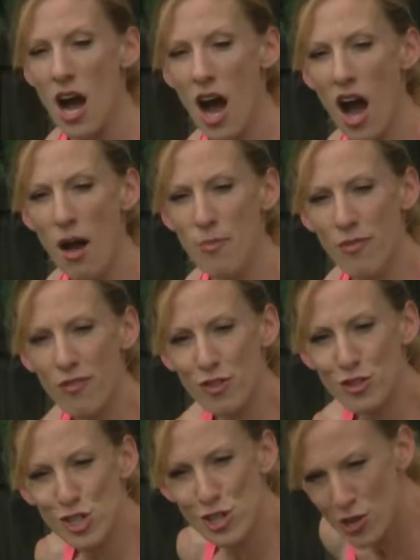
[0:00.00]
Up for
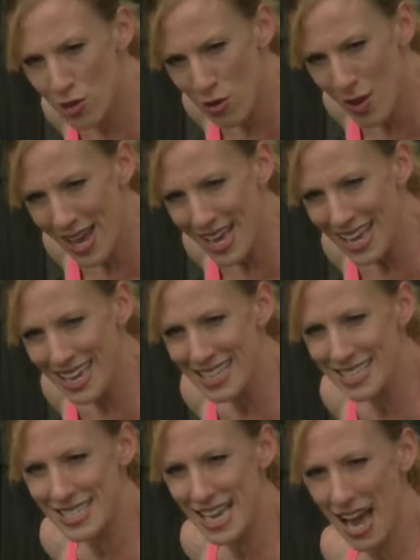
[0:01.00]
2,
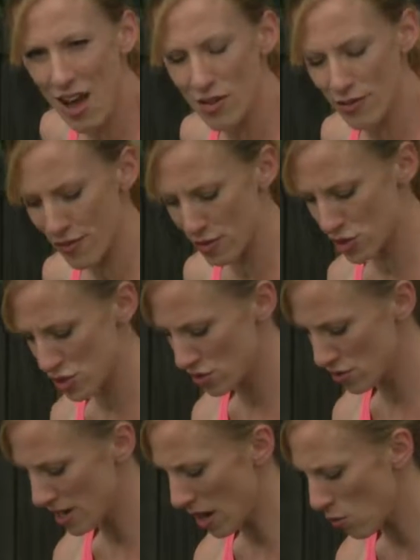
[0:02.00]
down for
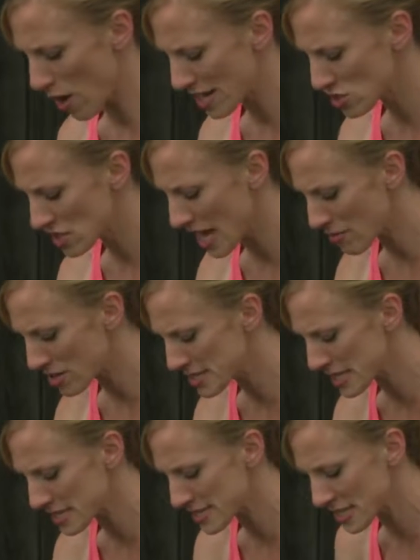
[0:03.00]
2. Now watch that
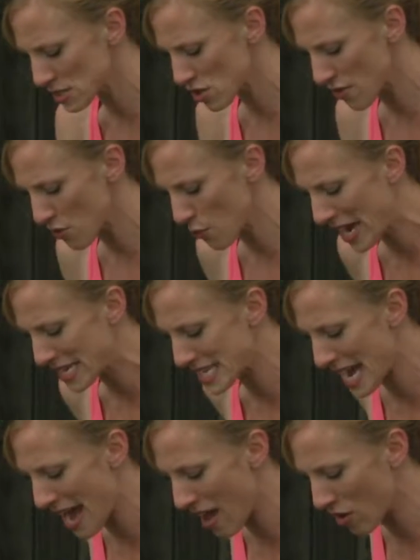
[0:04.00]
resistance on the way
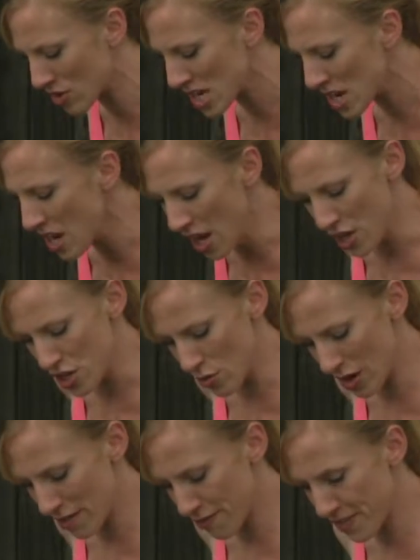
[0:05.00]
down. You
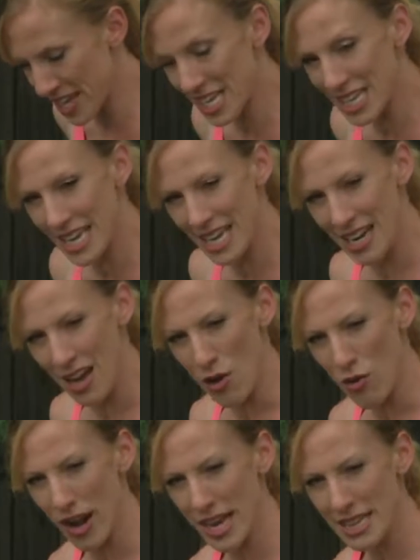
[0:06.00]
wanna feel it
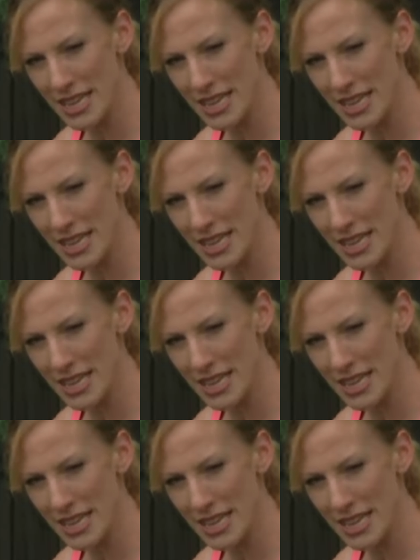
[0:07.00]
right